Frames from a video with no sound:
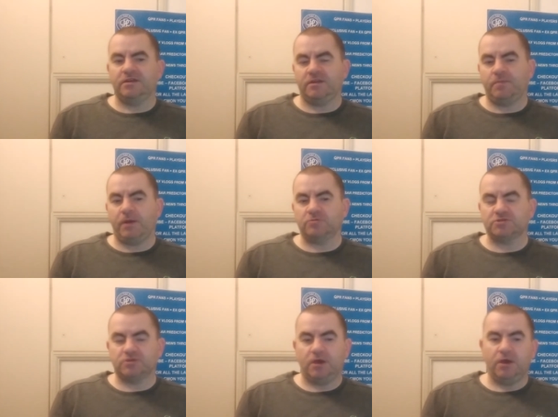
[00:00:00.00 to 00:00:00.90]
at the
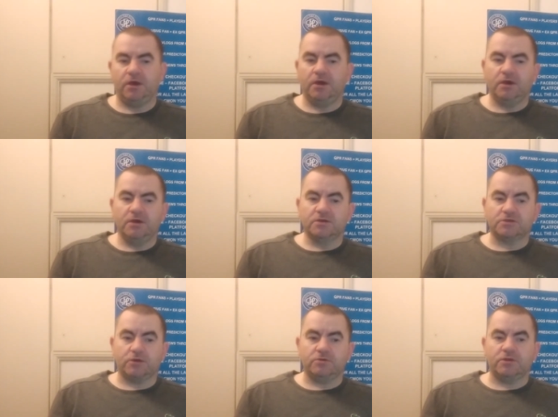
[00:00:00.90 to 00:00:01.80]
post.
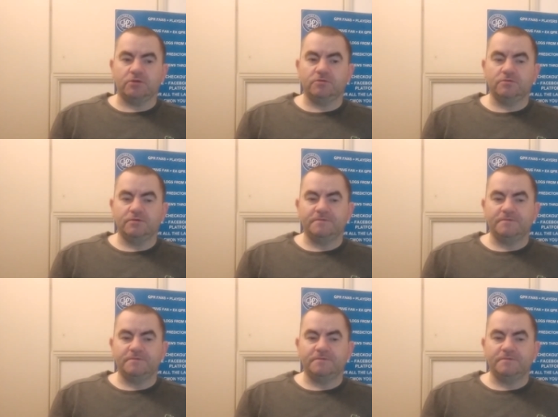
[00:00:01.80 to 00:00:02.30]
So, Lady